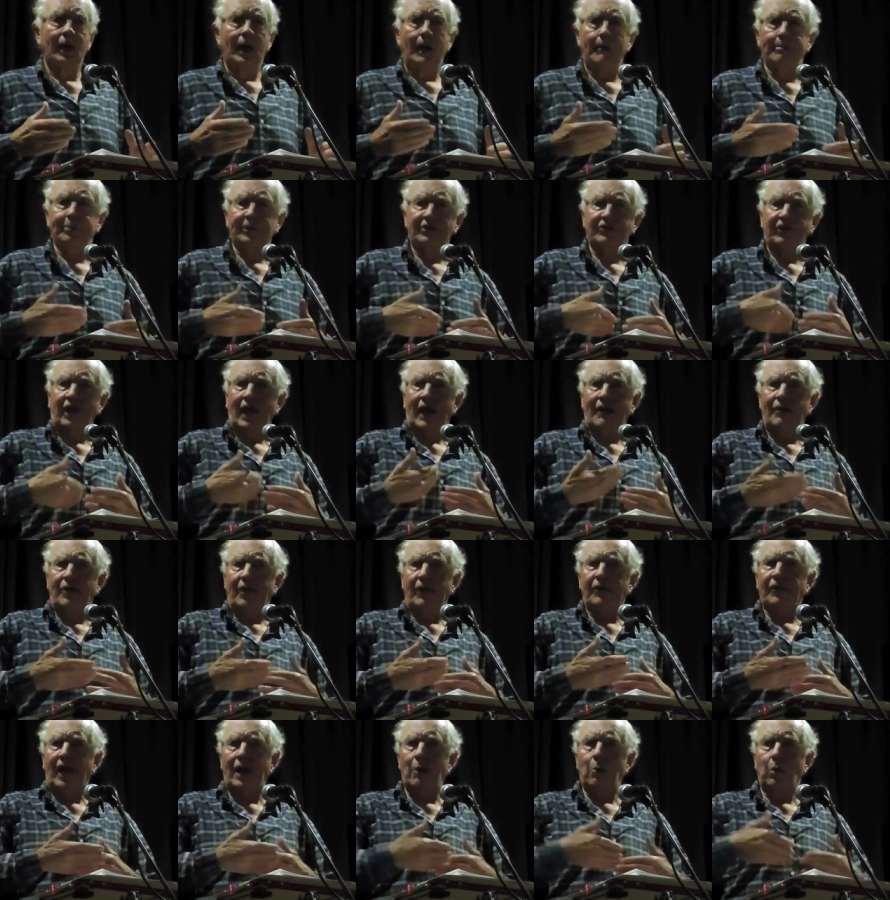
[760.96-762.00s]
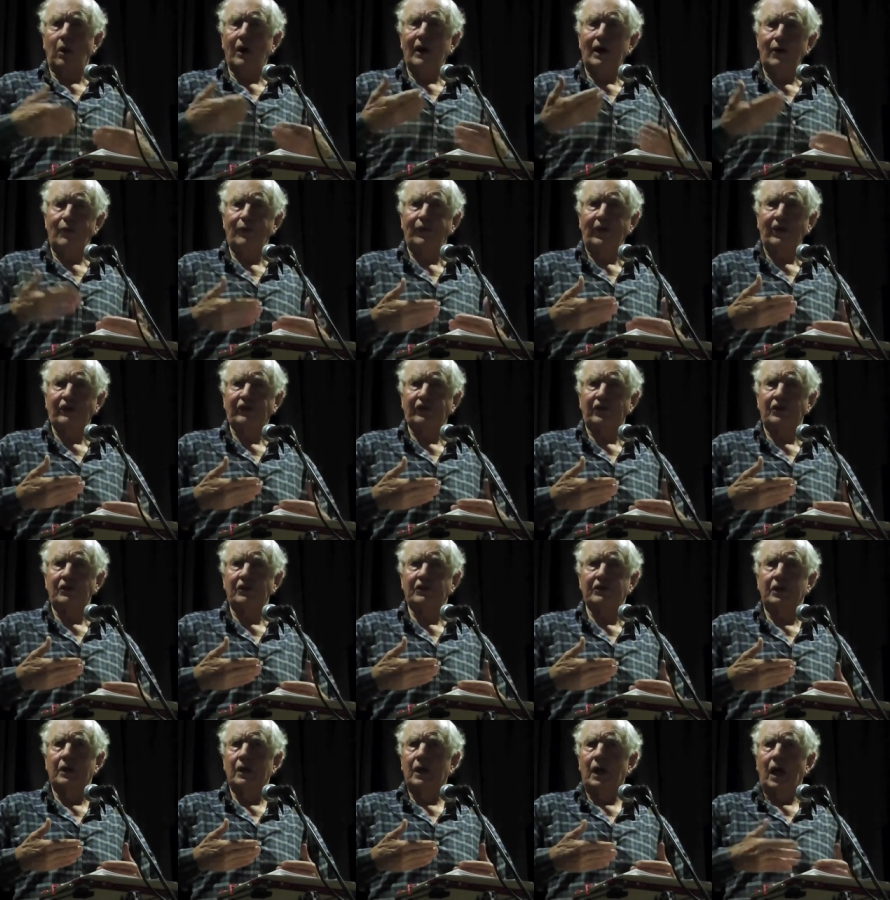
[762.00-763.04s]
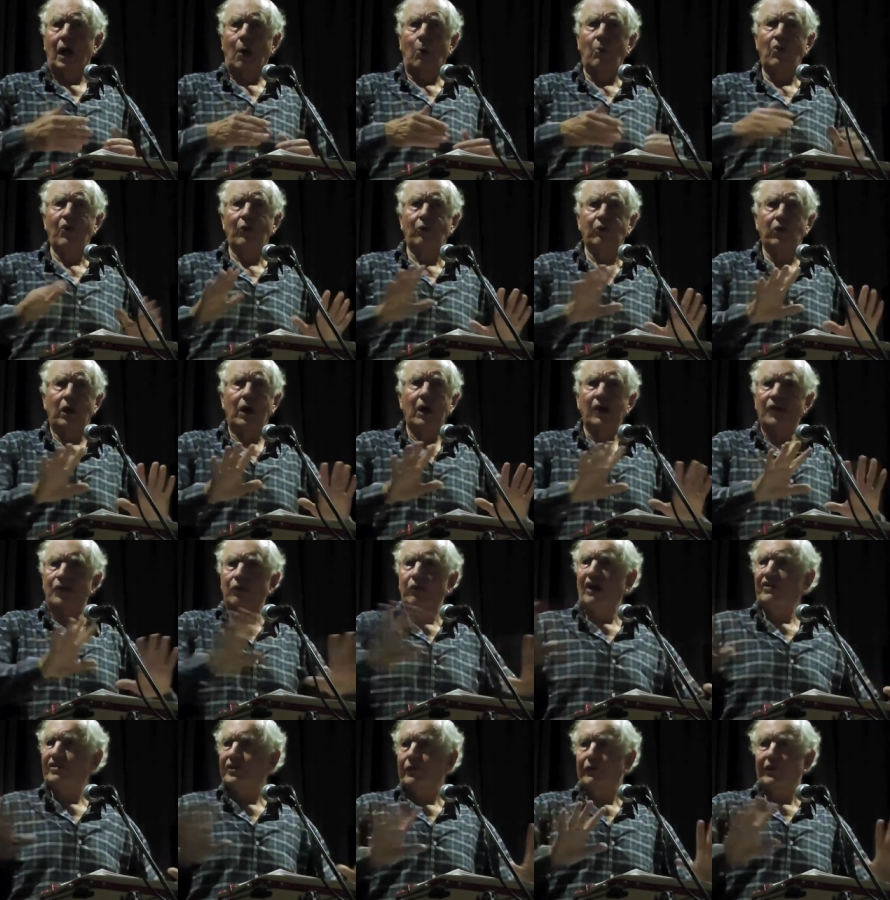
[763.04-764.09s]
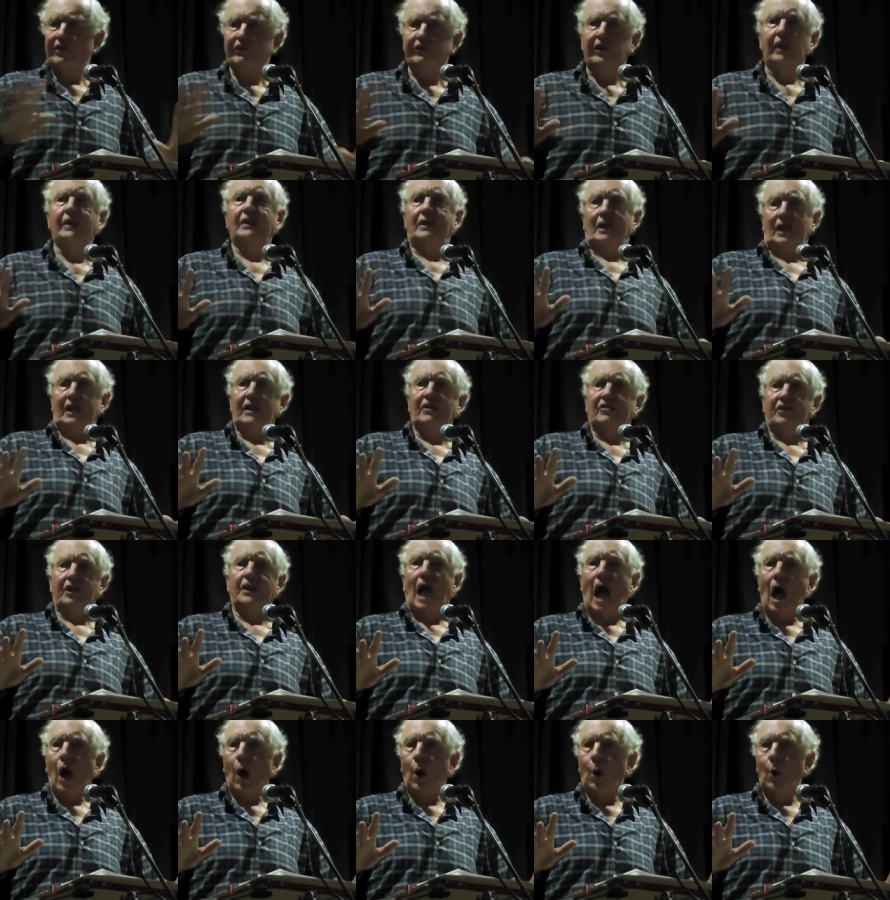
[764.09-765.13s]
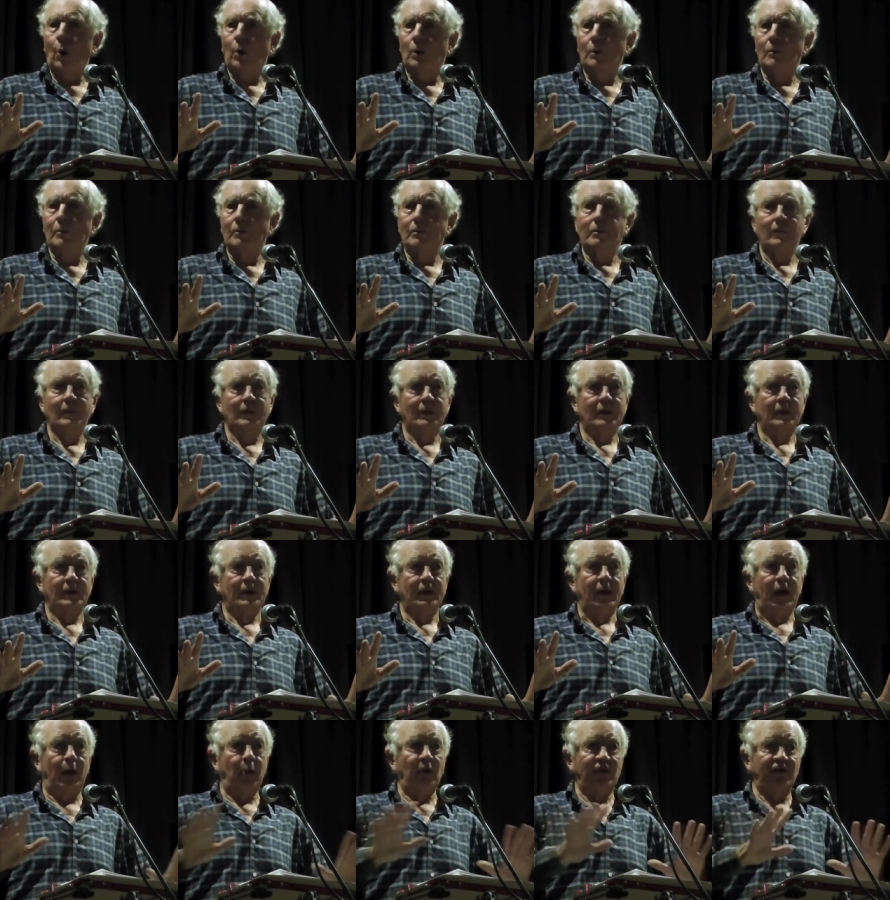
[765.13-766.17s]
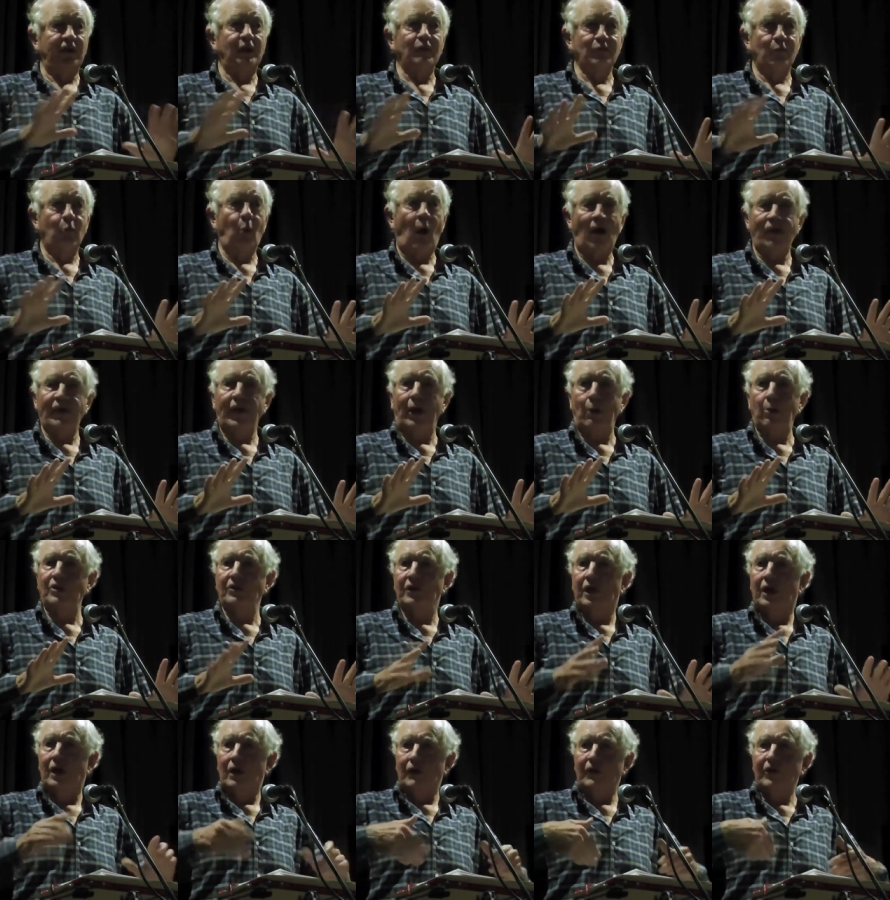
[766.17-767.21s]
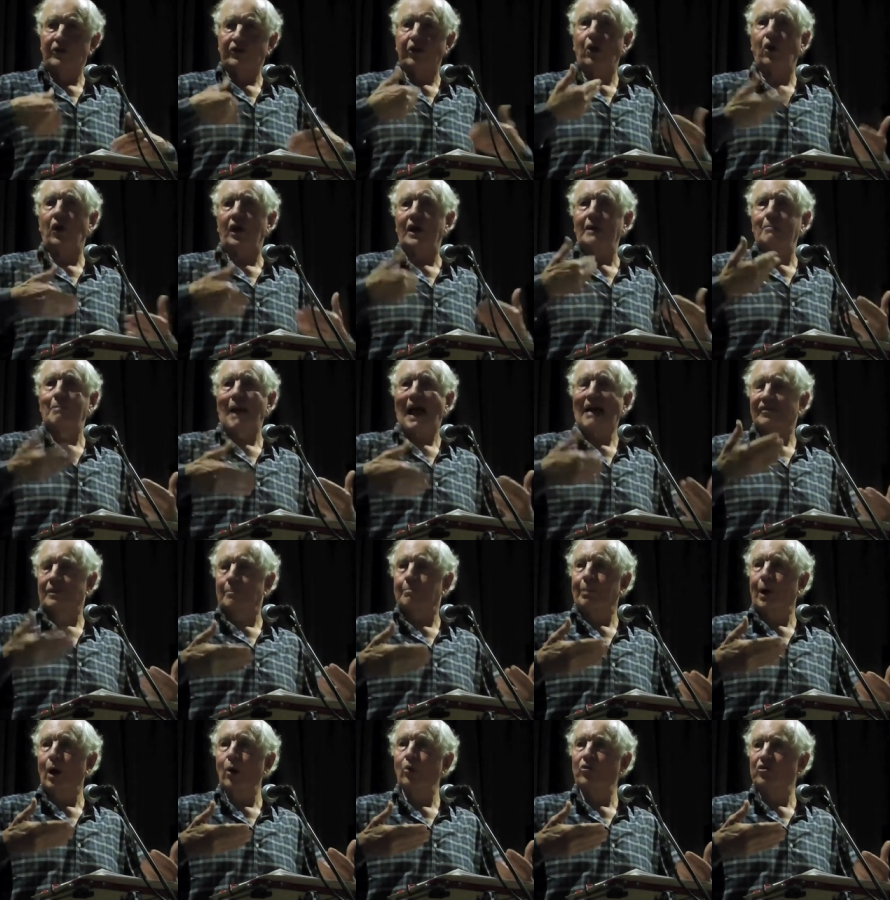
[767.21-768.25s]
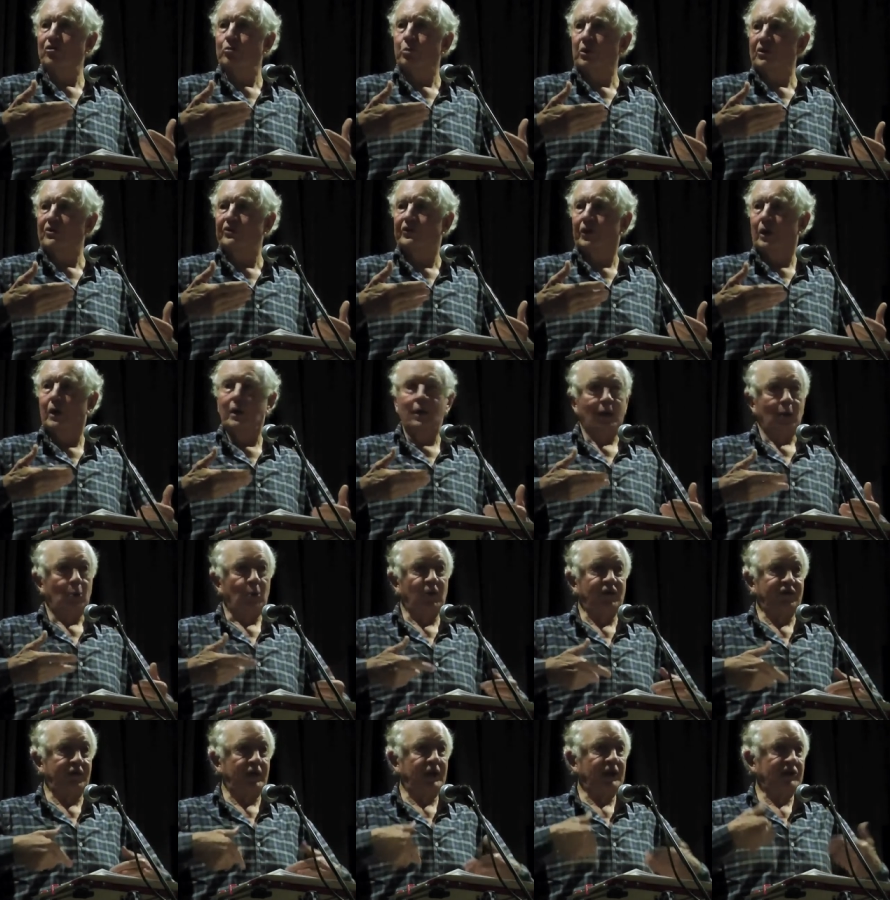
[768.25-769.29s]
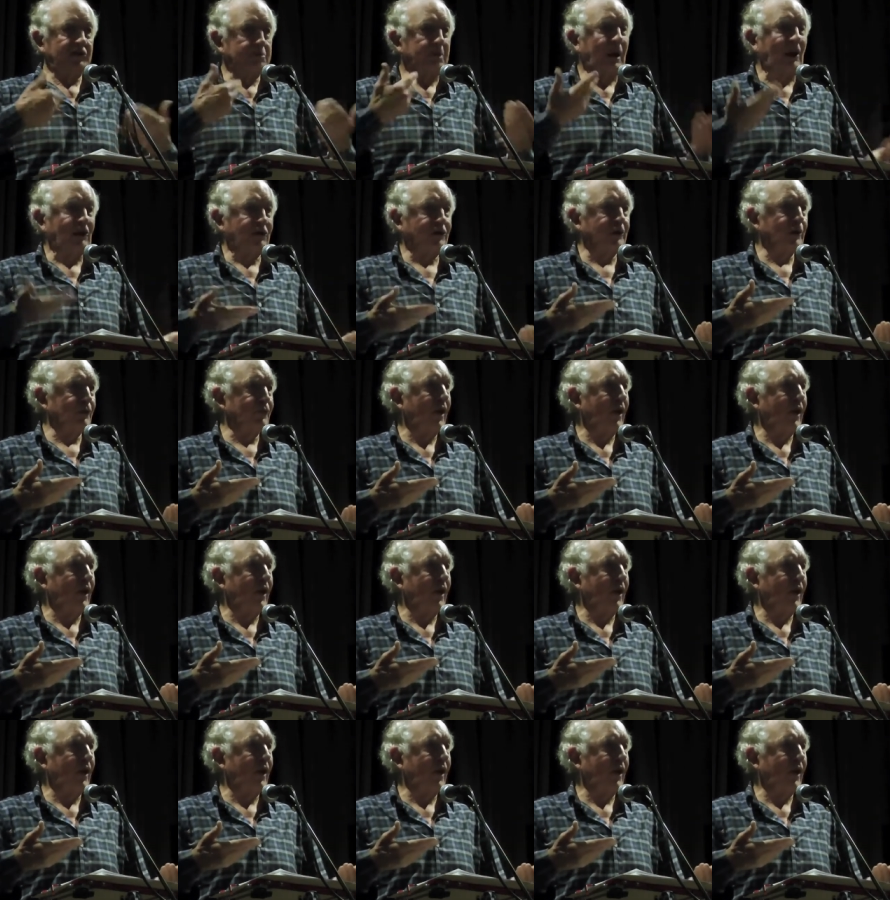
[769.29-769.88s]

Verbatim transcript: and pretend that they were efficient and the, the rest of us didn't need to know. It was in what they were, the turning back the boats was, was an expression of